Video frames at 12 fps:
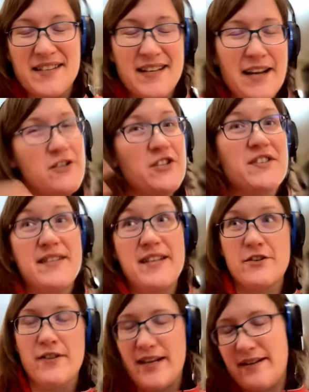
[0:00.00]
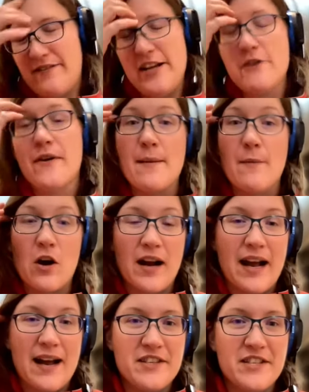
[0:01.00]
and not just like video game
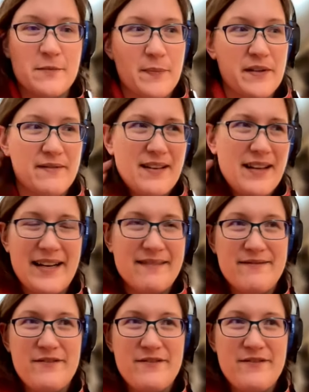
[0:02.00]
archivists, but like